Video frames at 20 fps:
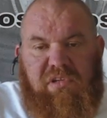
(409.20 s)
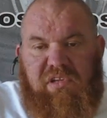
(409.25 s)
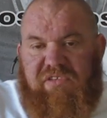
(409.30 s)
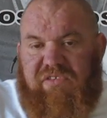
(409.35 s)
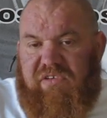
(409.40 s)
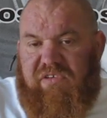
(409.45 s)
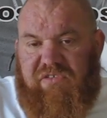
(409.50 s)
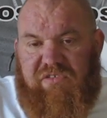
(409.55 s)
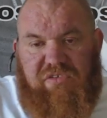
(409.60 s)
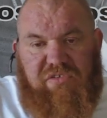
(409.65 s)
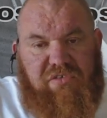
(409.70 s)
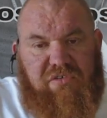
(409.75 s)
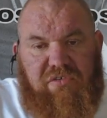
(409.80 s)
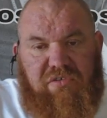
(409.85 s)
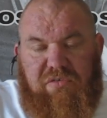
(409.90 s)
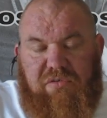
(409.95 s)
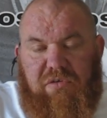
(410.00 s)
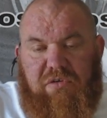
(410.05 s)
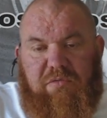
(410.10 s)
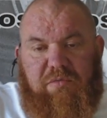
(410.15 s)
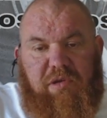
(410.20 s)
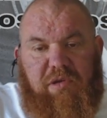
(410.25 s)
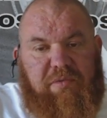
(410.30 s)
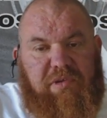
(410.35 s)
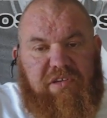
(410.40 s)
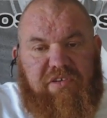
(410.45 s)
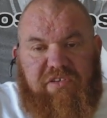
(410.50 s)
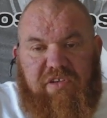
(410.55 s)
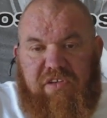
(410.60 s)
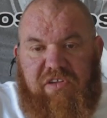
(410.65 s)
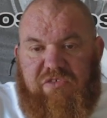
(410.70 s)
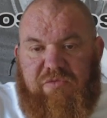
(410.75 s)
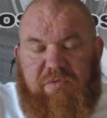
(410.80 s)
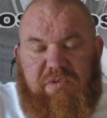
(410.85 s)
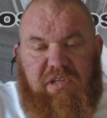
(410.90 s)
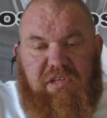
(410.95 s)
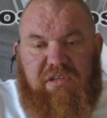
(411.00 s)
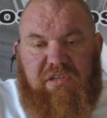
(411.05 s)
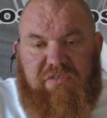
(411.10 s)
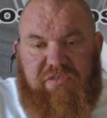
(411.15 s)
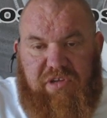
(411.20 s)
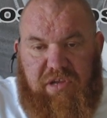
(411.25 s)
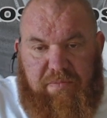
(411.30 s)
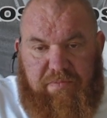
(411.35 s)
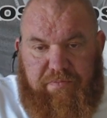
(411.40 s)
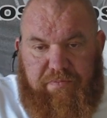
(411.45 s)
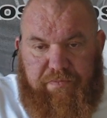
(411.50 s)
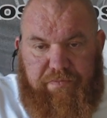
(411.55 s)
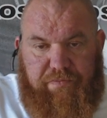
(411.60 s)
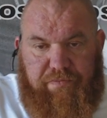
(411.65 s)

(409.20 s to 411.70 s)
This is just controlled by being sensible in the gym